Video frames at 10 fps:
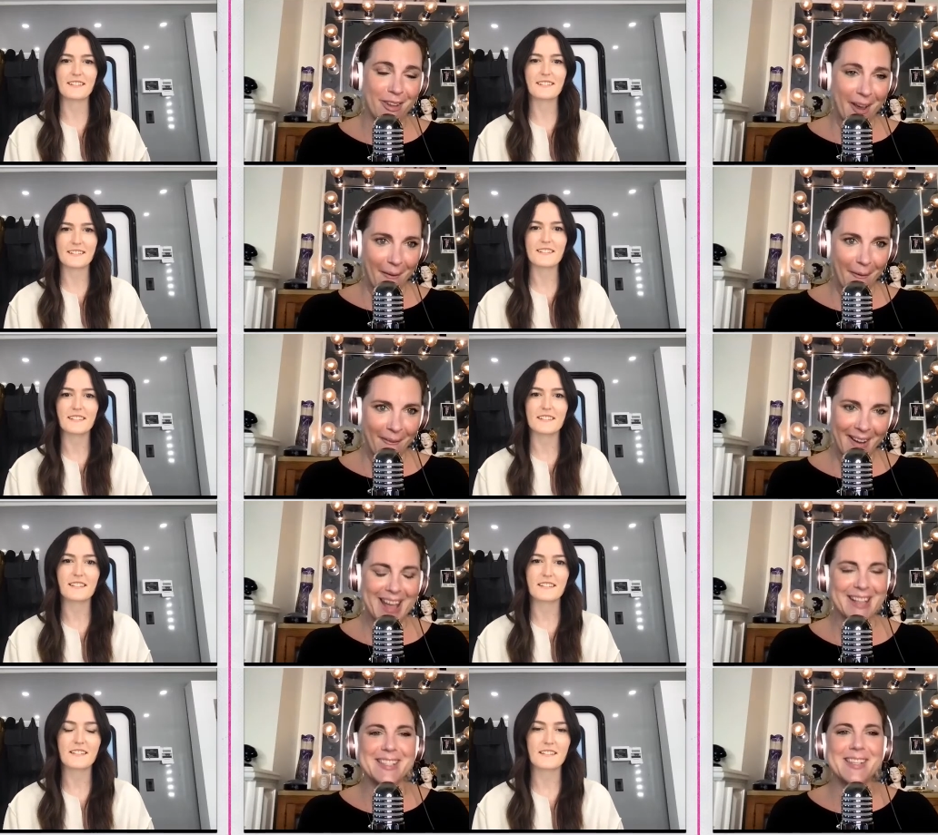Speaker 1: know.
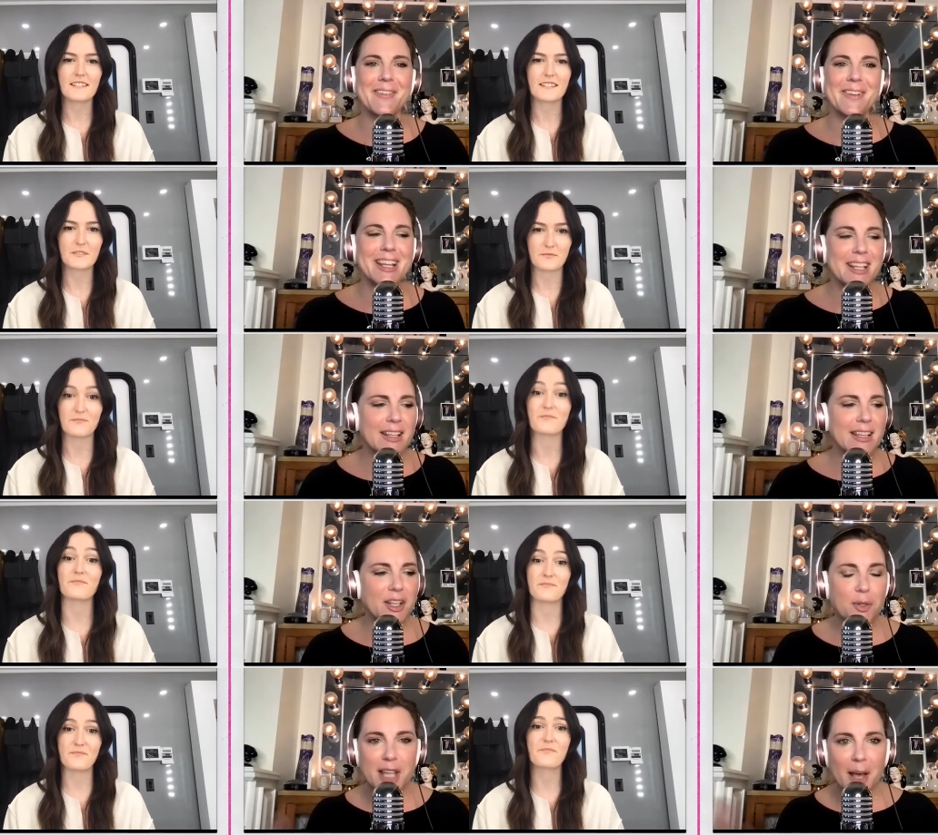And so, can
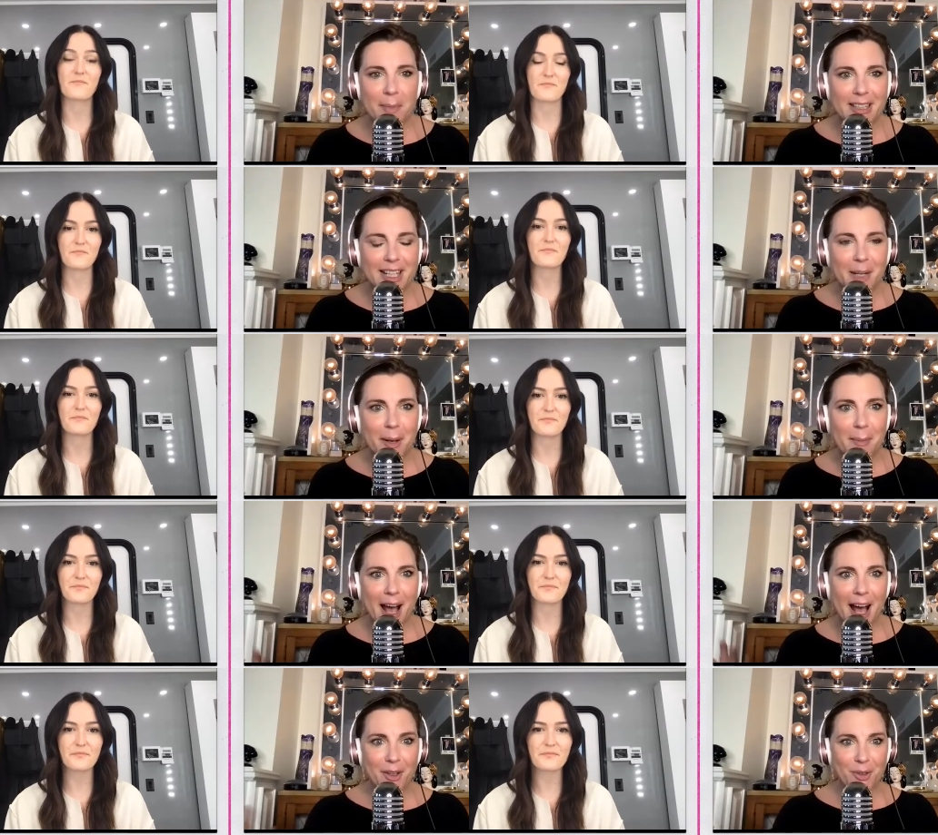can you tell me a little bit
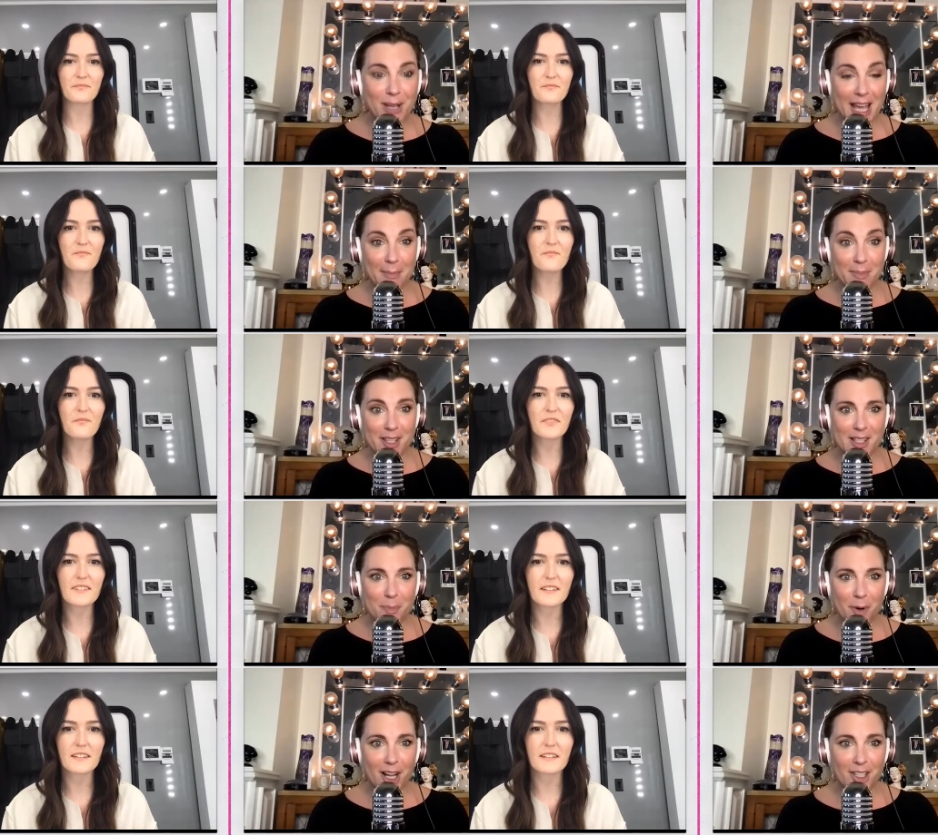about how you came to this
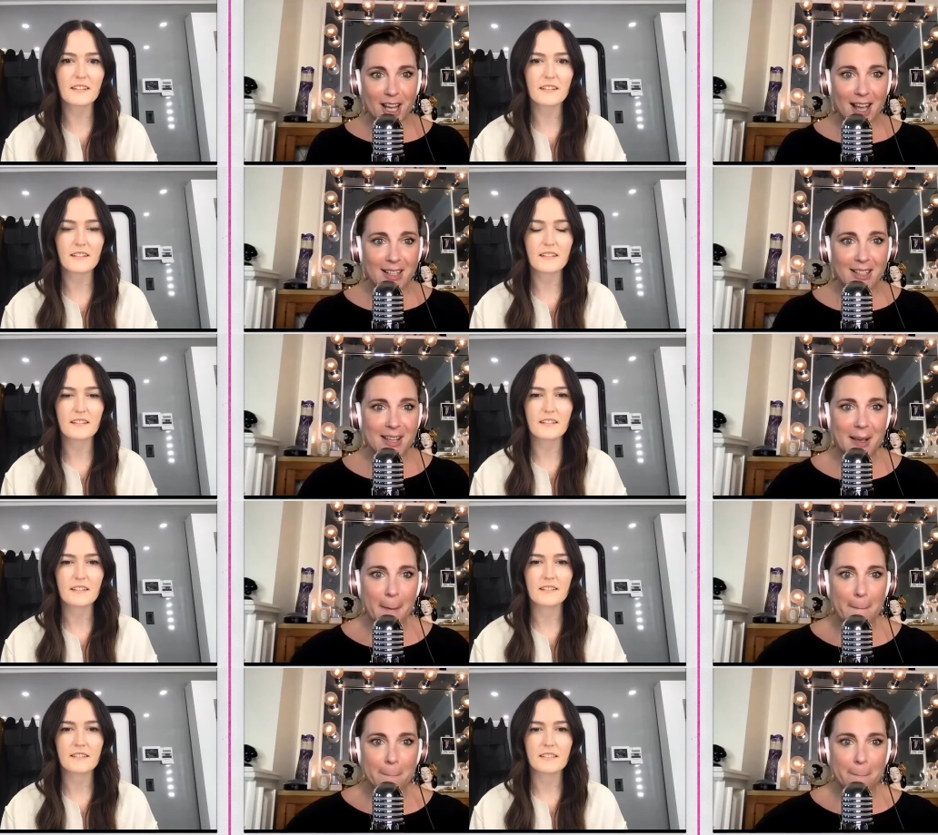project?
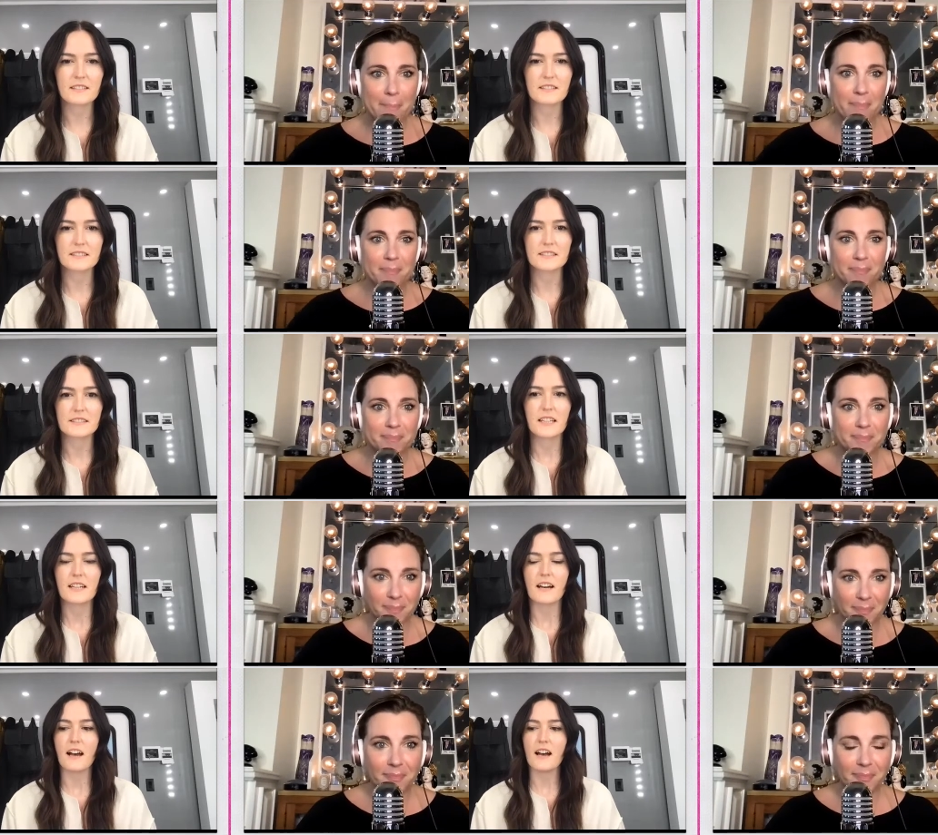
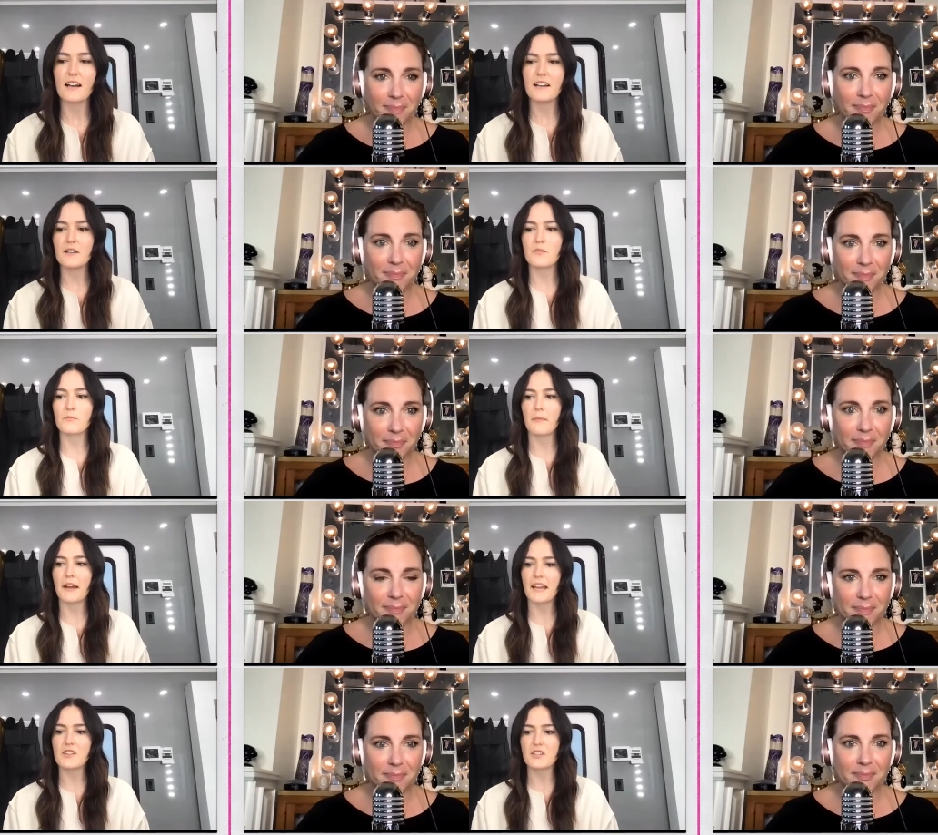
Speaker 2: Uh, my
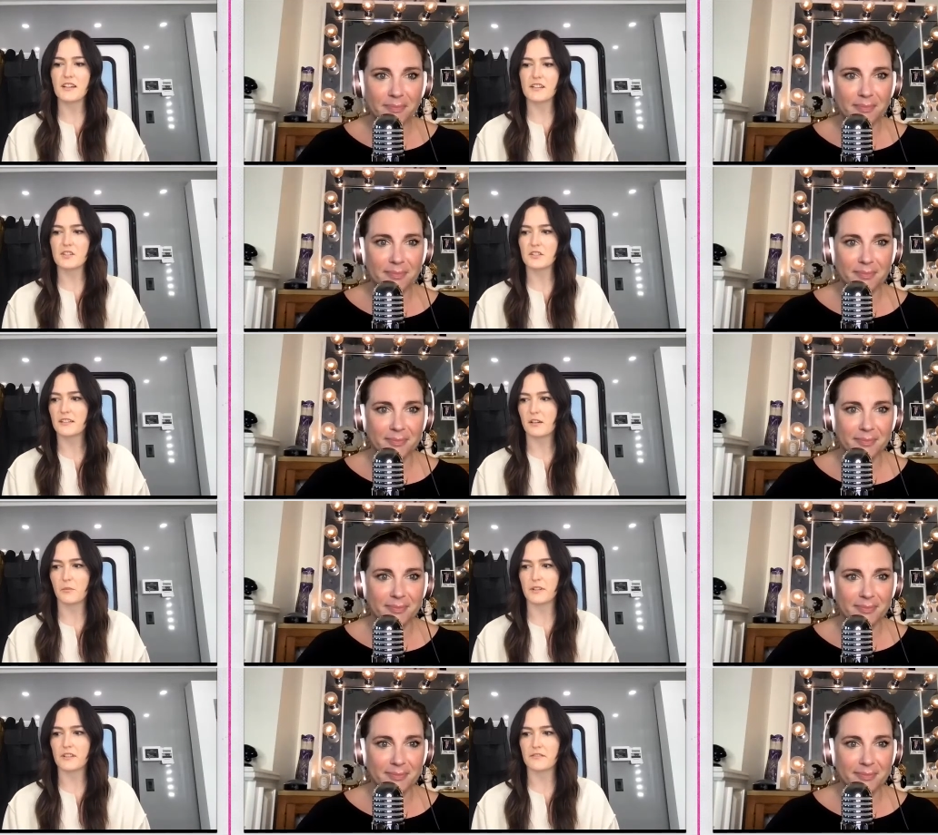agent actually got
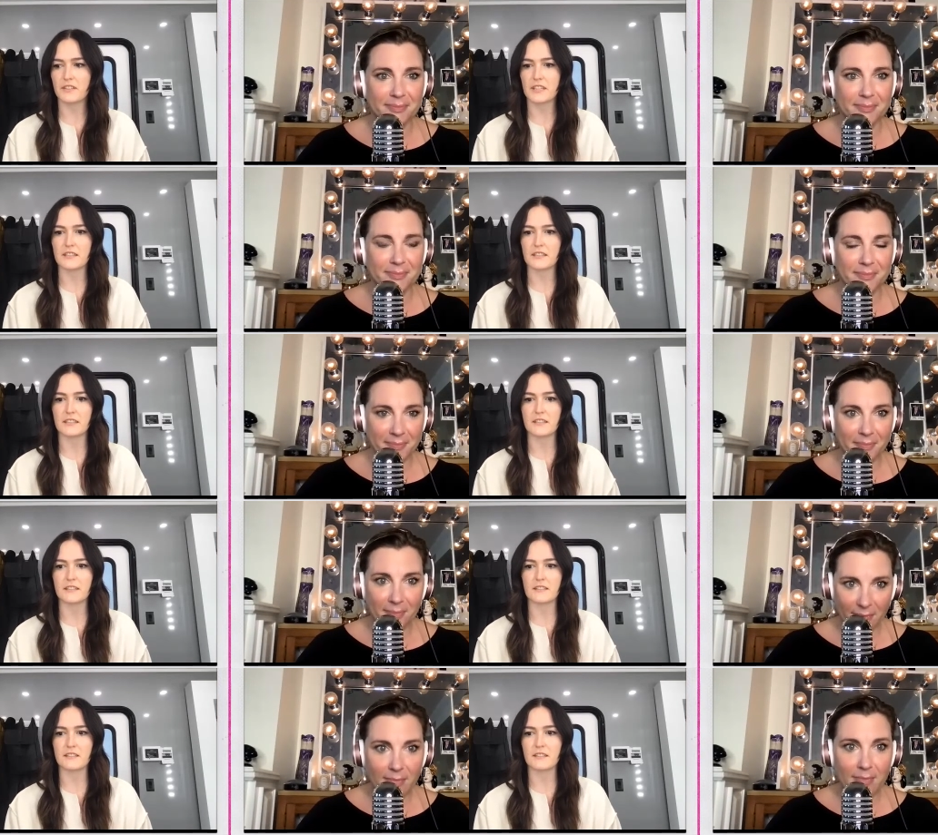wind of it
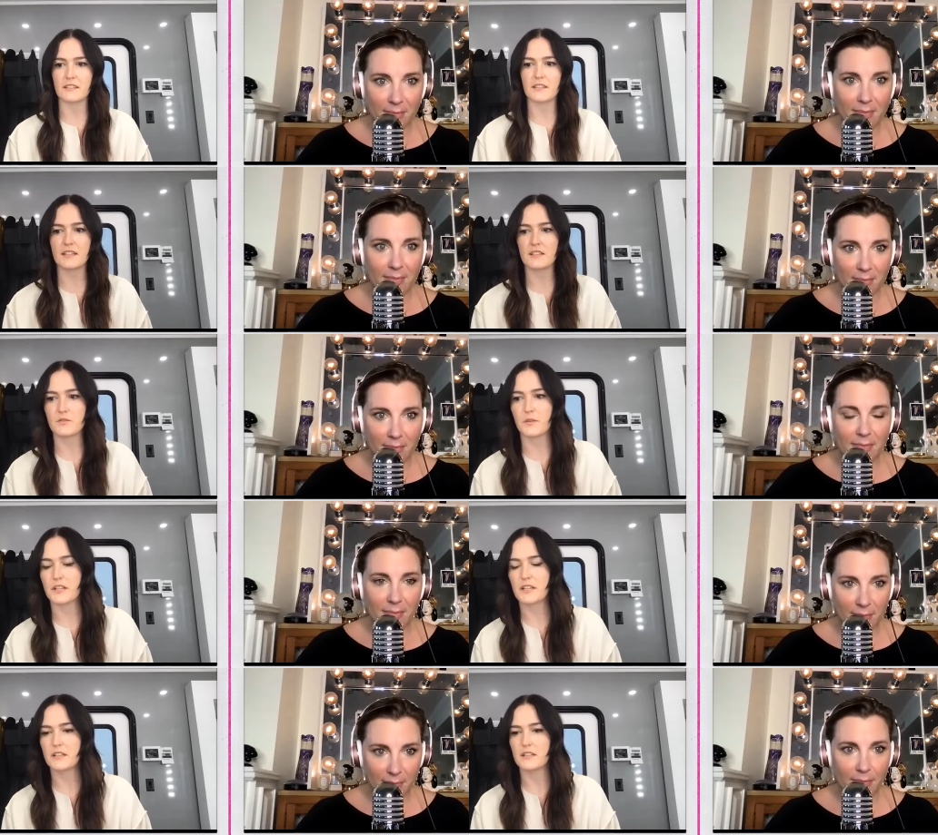in, I think, in
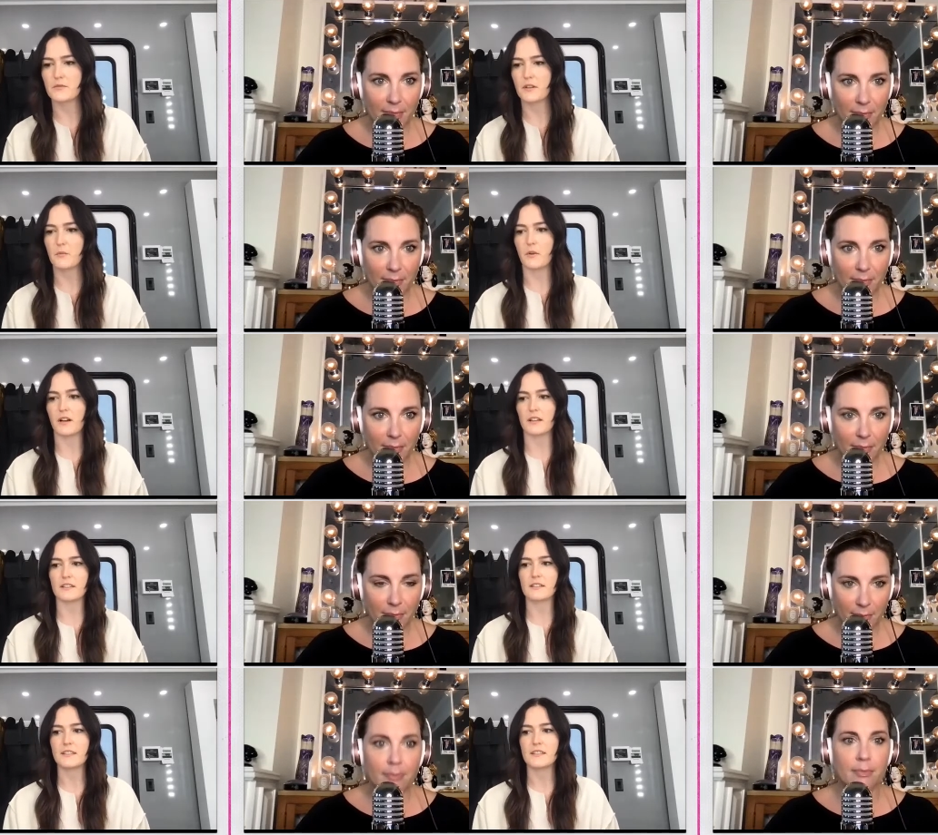2021,
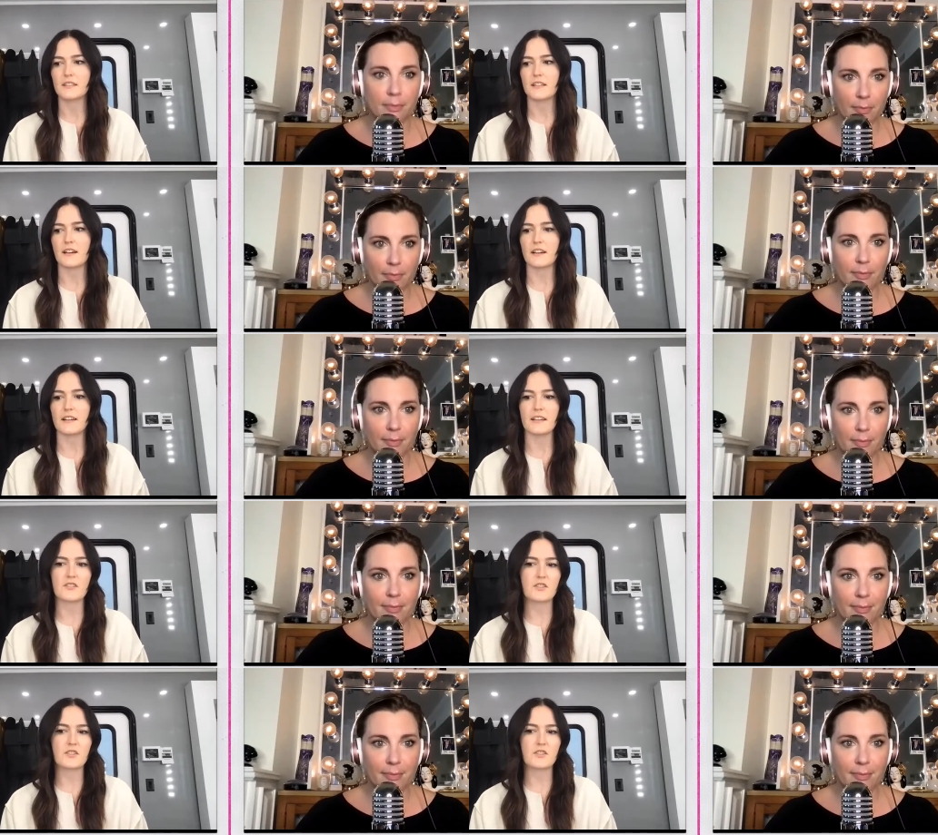mm-hmm. uh, and